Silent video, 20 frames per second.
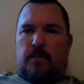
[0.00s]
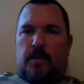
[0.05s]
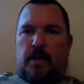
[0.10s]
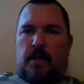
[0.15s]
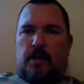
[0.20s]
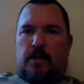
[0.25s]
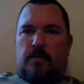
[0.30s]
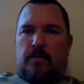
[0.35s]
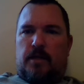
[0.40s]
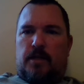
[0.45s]

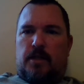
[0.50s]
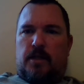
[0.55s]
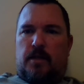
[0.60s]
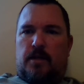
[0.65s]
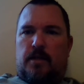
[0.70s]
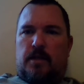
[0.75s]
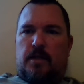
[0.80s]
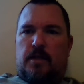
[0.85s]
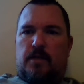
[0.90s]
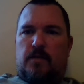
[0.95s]
Henry
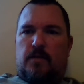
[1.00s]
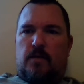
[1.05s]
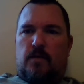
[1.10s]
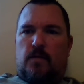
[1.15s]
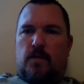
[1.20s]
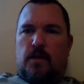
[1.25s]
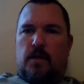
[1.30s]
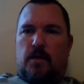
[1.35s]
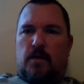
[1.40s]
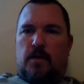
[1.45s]
Shelton as
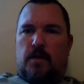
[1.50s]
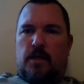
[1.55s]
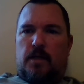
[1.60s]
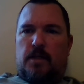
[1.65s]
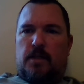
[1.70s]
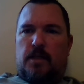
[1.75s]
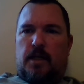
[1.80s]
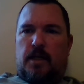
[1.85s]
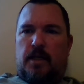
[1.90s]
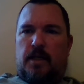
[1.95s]
one
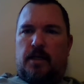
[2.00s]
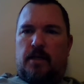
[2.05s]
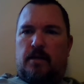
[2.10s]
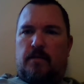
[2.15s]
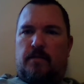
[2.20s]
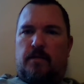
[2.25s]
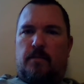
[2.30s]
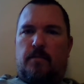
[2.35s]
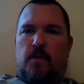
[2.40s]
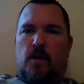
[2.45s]
artist's idea
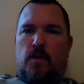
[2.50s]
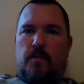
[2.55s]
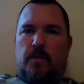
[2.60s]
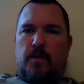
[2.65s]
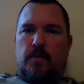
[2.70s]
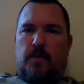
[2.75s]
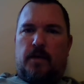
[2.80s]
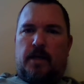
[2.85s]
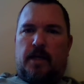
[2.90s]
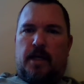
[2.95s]
of the
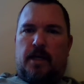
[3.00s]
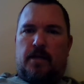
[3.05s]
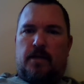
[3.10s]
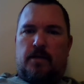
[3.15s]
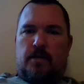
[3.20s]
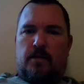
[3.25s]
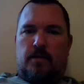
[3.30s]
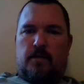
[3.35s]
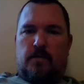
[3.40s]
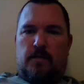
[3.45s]
moment when Nat
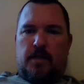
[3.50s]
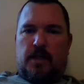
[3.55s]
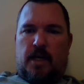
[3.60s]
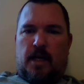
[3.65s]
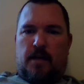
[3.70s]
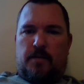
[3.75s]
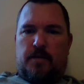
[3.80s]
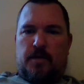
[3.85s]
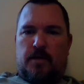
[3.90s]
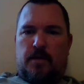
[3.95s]
Turner was
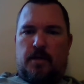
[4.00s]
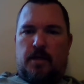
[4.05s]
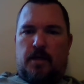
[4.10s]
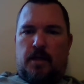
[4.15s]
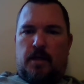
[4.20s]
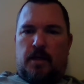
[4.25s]
captured.